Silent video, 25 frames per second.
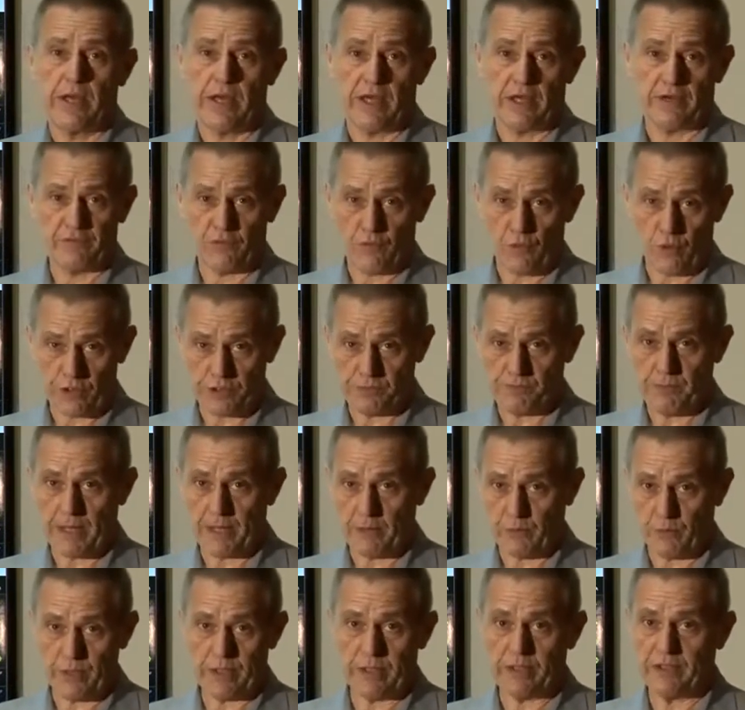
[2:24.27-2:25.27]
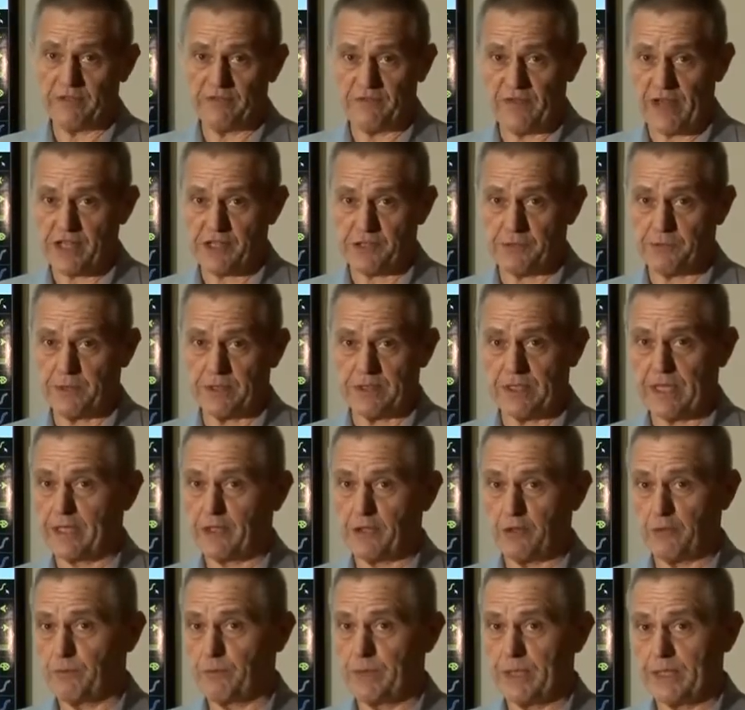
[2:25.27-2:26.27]
And of course, by real investment, I
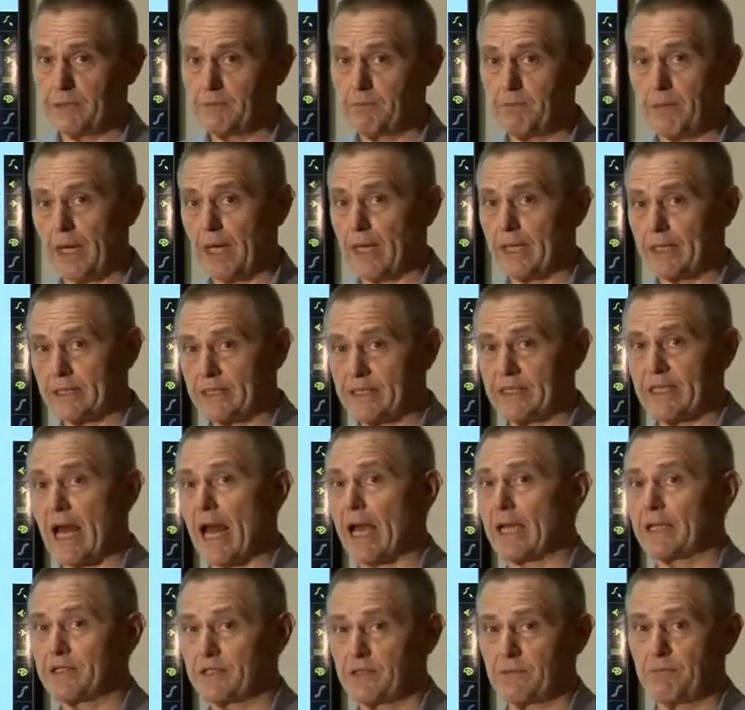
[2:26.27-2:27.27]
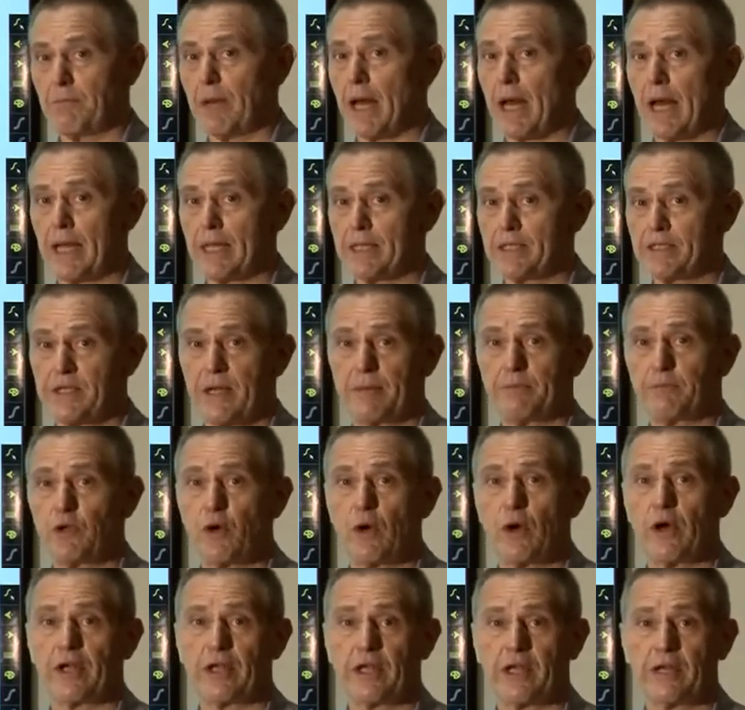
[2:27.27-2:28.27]
don't mean buying stocks and bonds. I'm
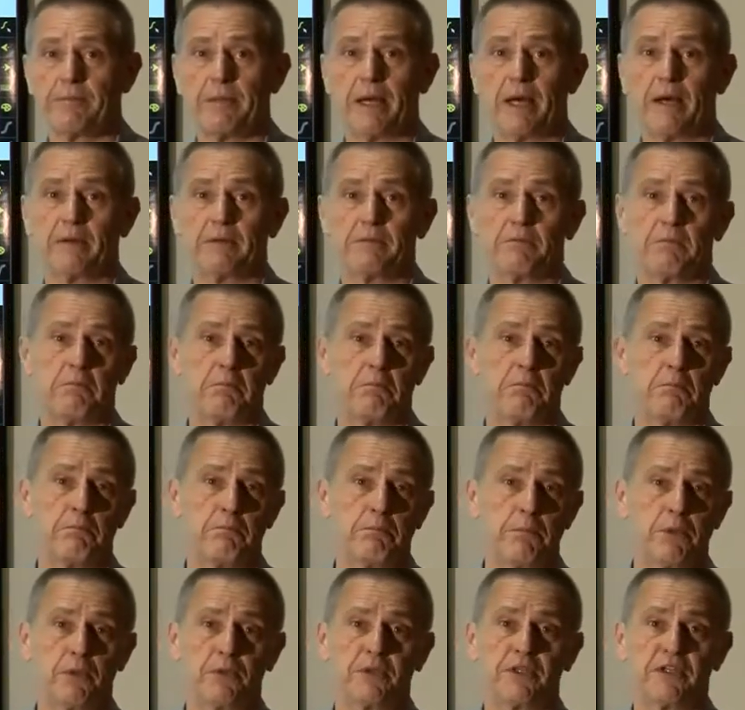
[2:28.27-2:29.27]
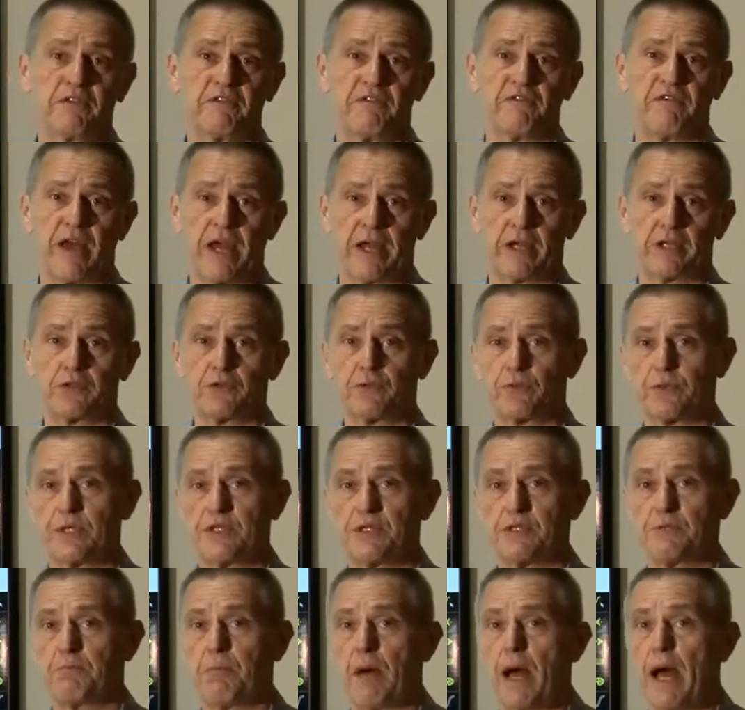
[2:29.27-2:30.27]
talking about building
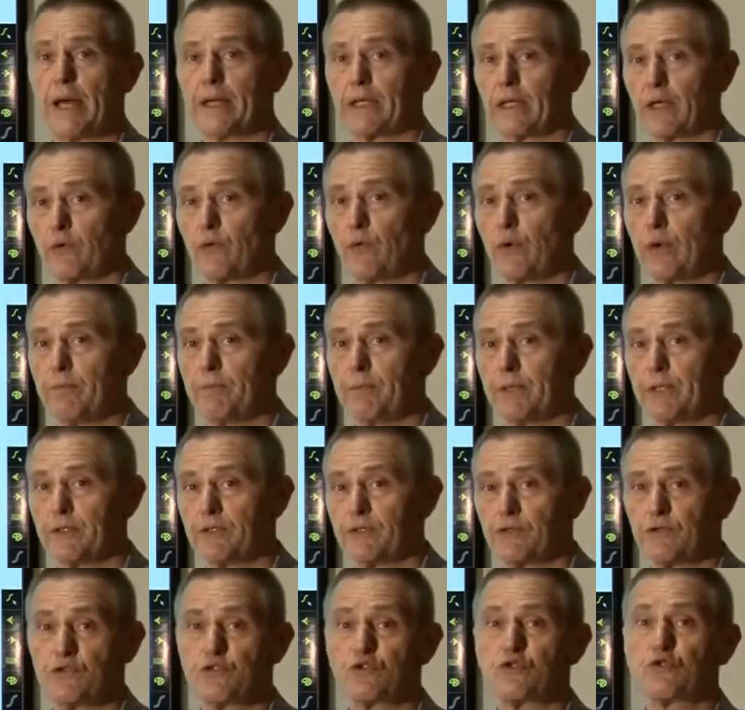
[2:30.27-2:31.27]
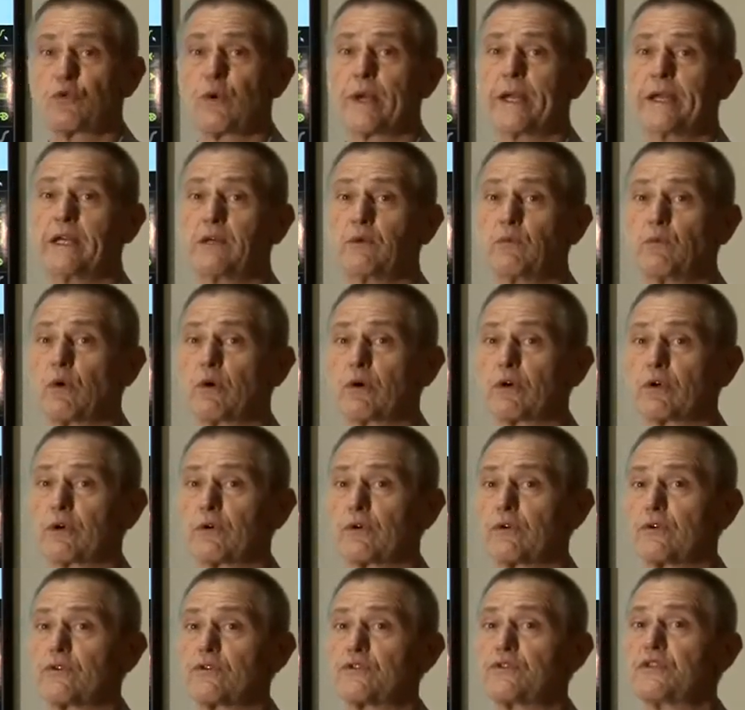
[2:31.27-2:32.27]
factories, buying equipment, training
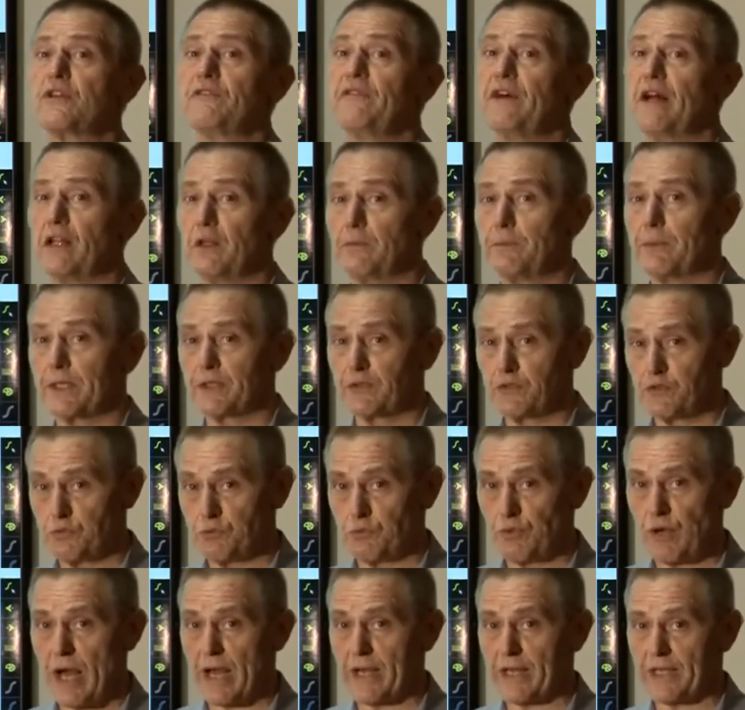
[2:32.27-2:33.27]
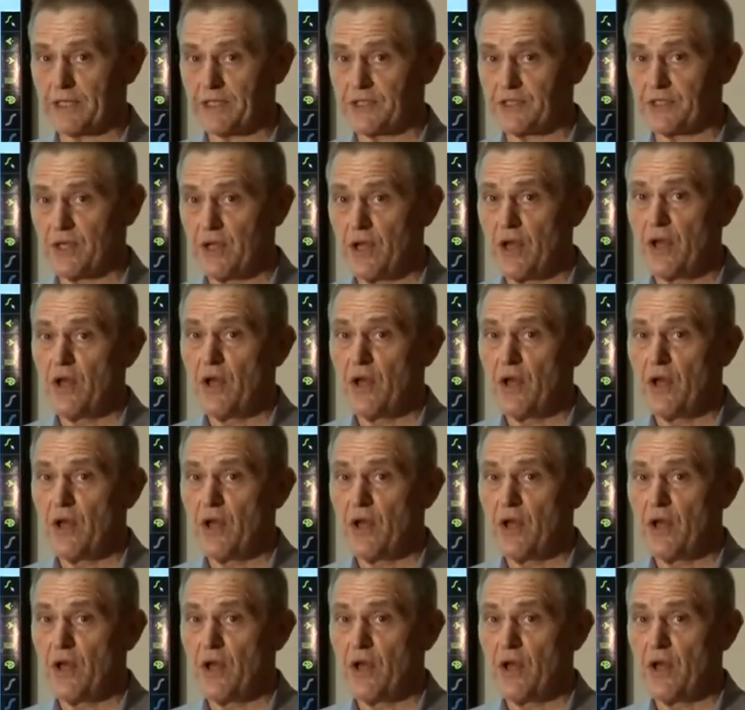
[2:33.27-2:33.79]
workers, developing new products.